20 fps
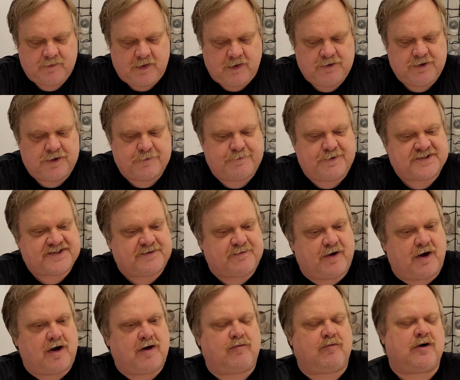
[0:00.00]
We're going to put some
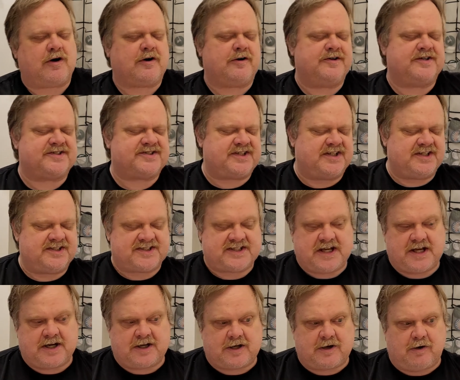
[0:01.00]
hot water in the sink. It's
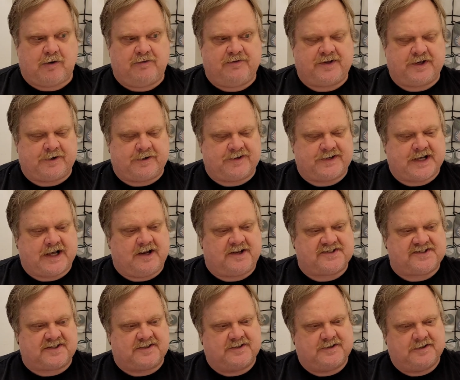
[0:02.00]
kind of cold here in
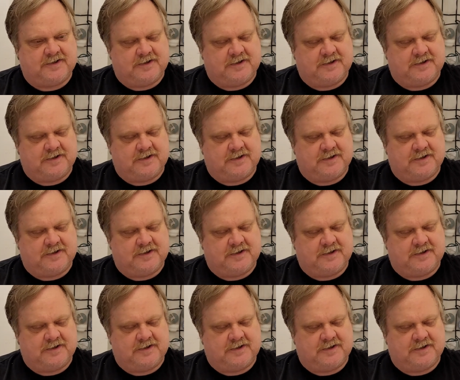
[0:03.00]
Dallas.